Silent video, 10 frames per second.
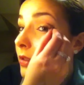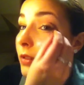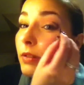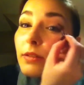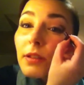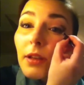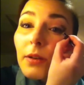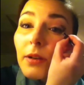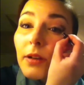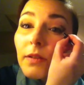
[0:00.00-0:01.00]
So
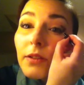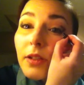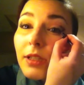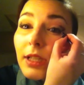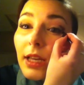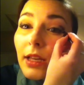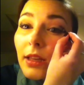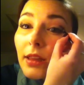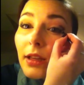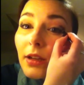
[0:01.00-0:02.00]
I've just taken
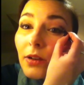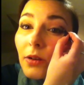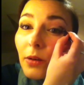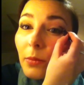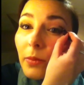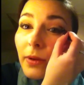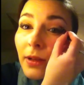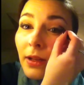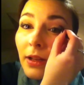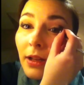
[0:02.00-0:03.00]
that up
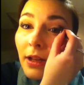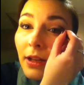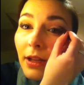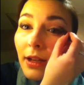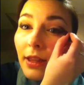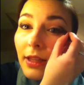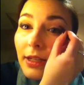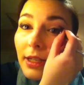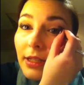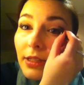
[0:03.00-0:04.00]
and then into the